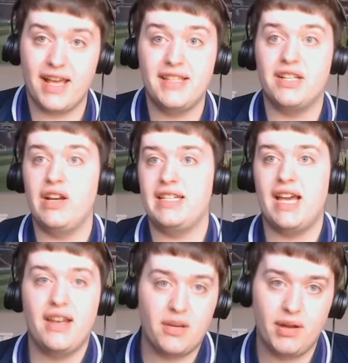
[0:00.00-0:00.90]
Then Sky
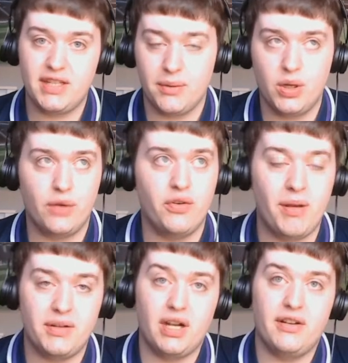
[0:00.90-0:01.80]
Italia come out and say we're looking for
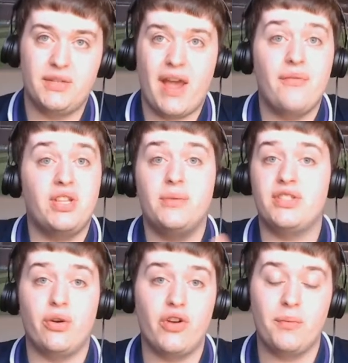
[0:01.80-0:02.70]
Pau Torres. So everything
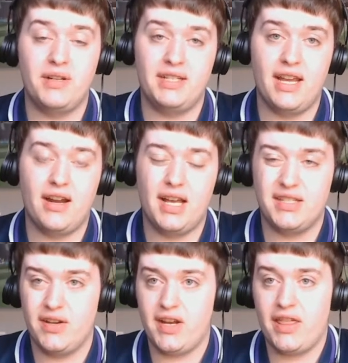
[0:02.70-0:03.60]
was thrown up into the air
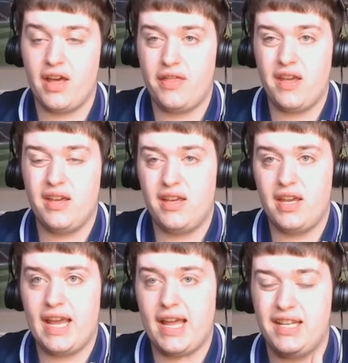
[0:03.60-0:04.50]
last night. I, th I think
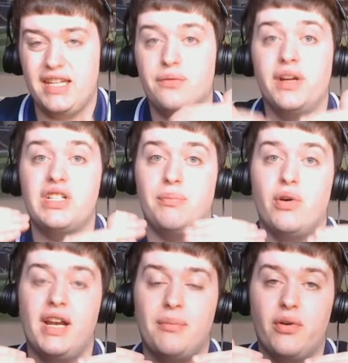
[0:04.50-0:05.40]
it, it did reach a
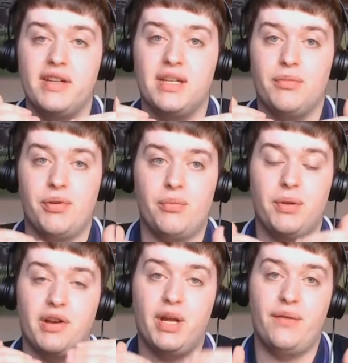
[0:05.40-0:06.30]
boiling point, and we were,
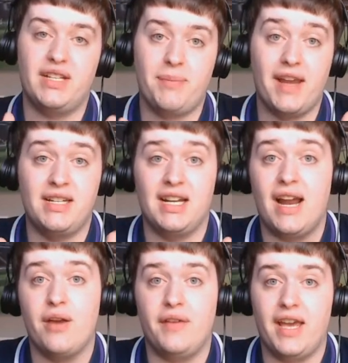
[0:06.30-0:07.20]
we were kind of expecting
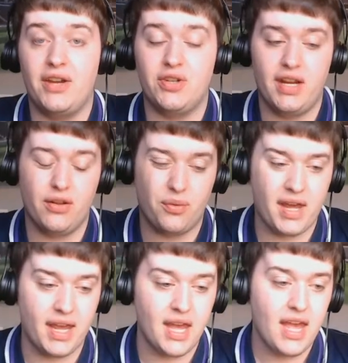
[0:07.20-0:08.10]
clarification either
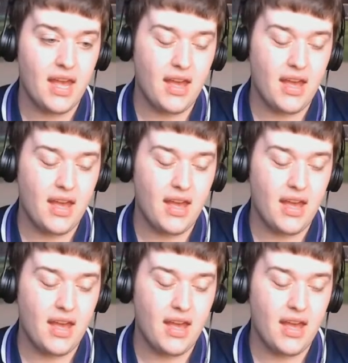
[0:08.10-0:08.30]
way.